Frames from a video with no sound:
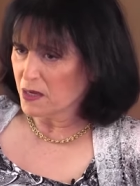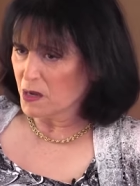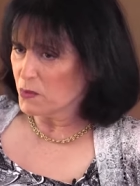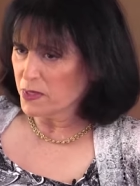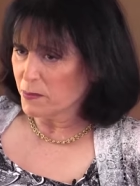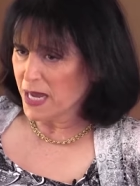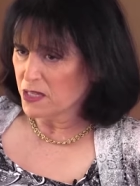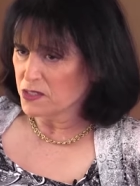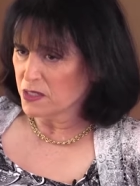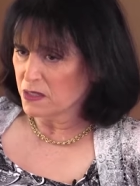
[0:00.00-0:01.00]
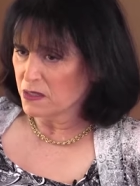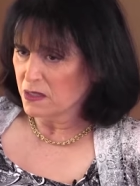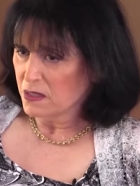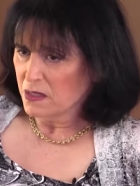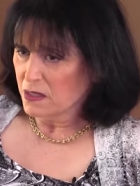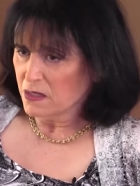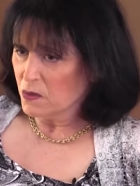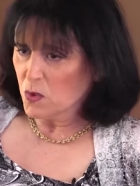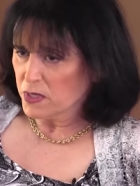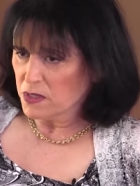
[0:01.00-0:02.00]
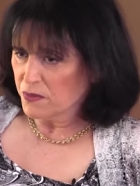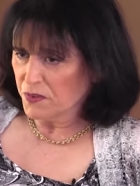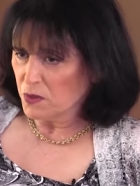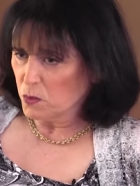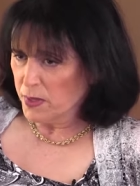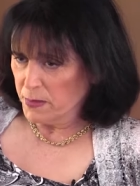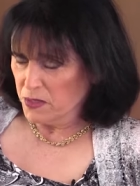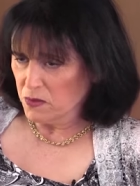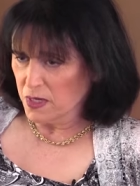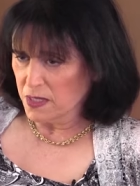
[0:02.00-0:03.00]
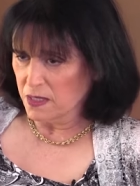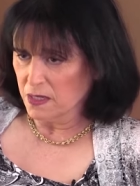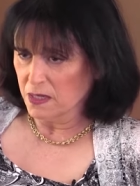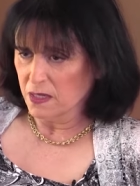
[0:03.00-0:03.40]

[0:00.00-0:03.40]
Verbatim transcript: I would imagine, you're one of the few women, right?